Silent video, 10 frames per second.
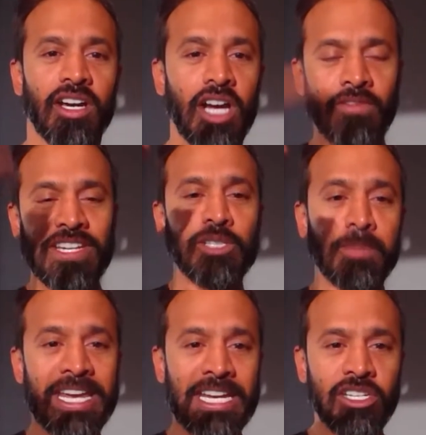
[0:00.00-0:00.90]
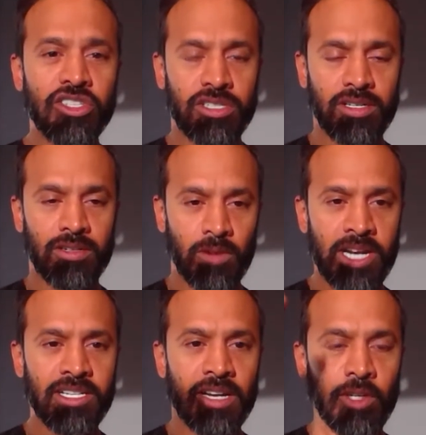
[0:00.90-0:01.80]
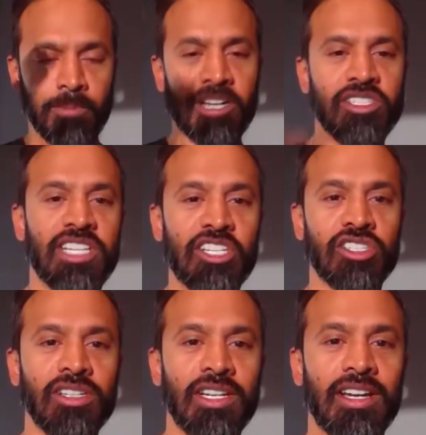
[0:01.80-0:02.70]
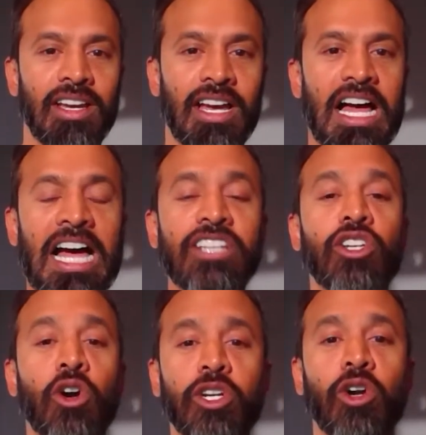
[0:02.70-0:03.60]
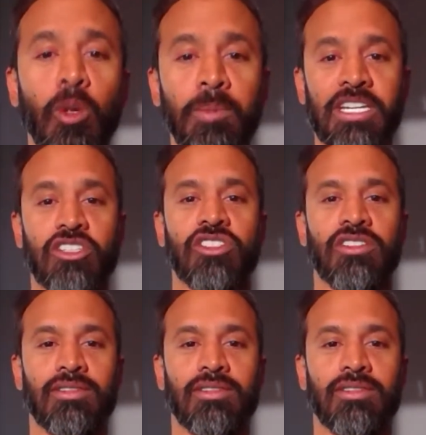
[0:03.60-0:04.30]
of each page, right, of your presentation, I know your whole pitch.